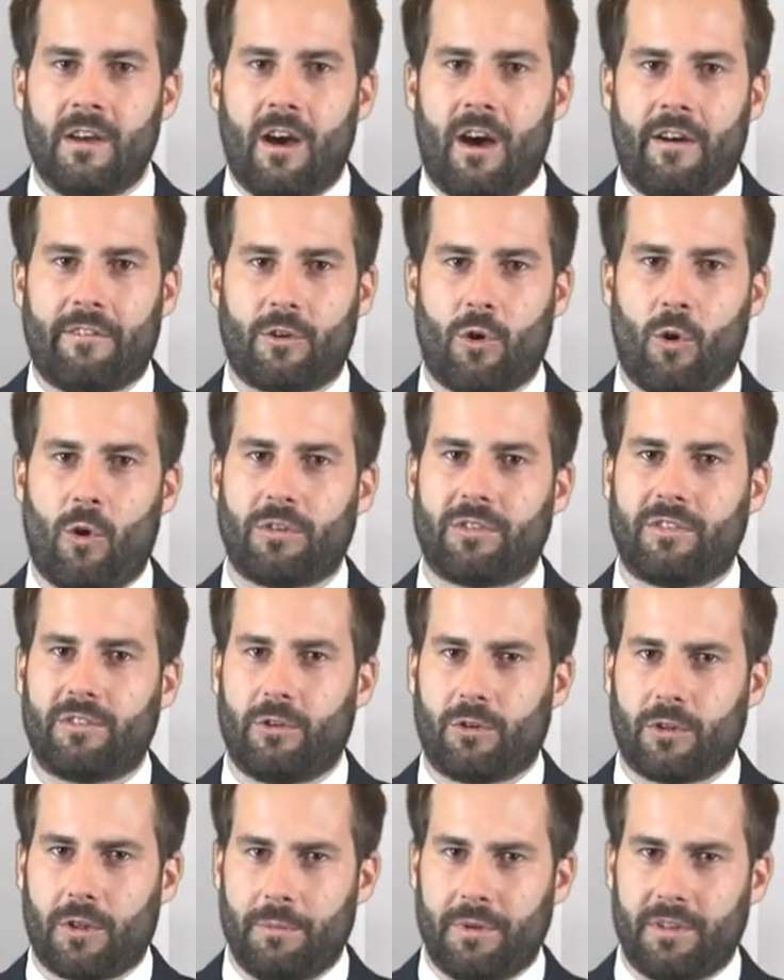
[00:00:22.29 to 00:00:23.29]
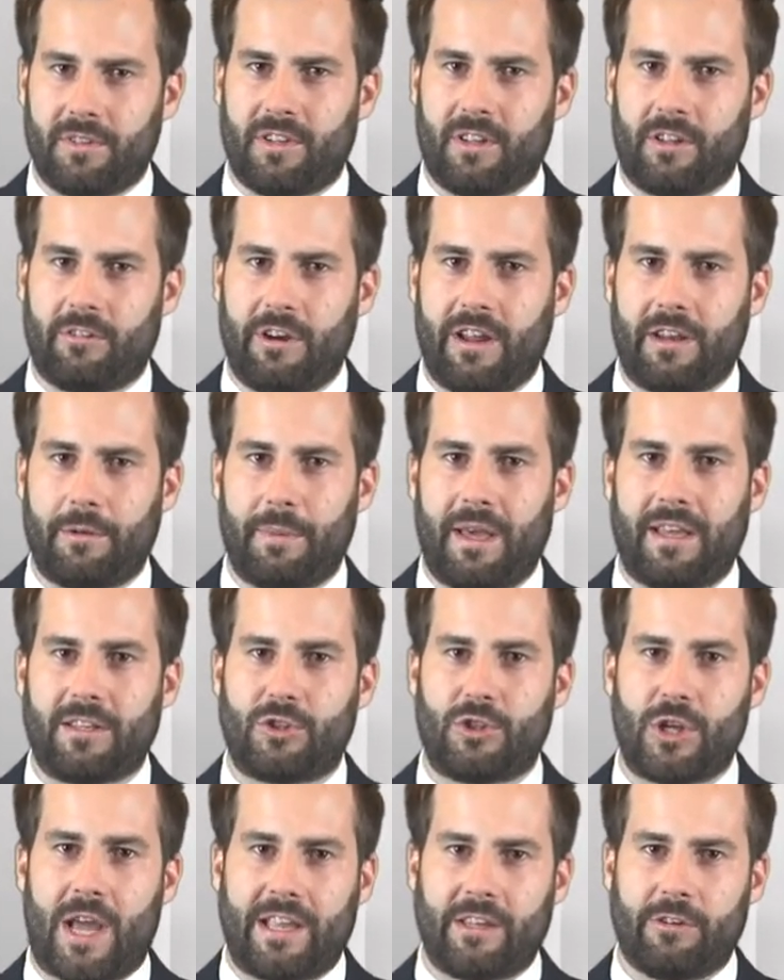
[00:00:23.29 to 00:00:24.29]
Of course, it took them until around about
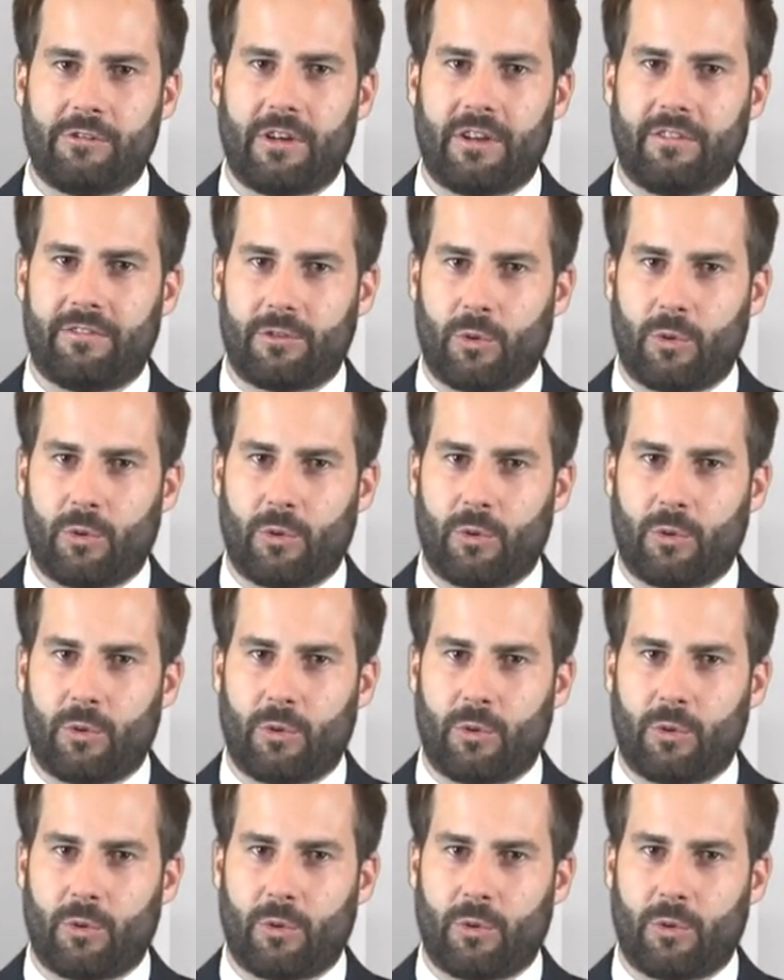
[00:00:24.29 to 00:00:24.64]
January of